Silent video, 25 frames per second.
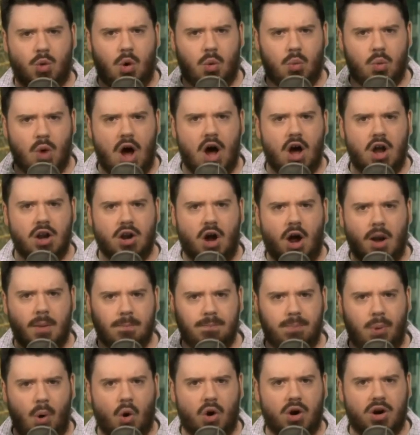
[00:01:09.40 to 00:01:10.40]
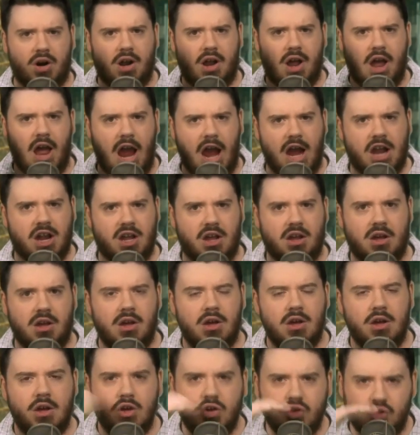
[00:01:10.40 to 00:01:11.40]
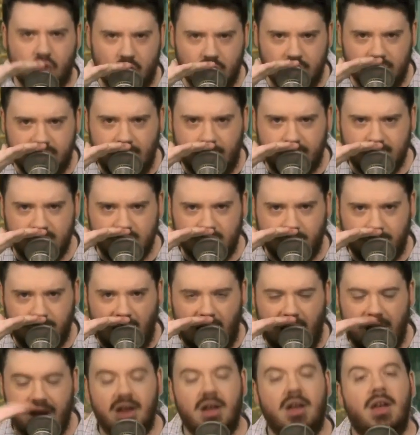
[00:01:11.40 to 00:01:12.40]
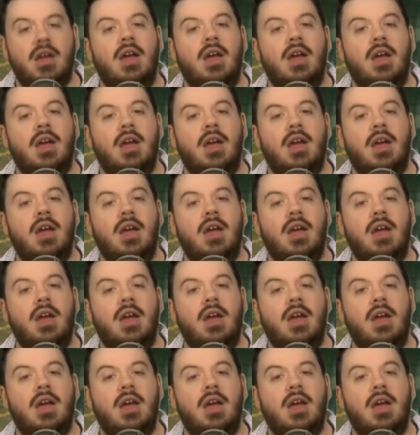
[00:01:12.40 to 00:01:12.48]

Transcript: will run on port 80. Certain exceptions apply.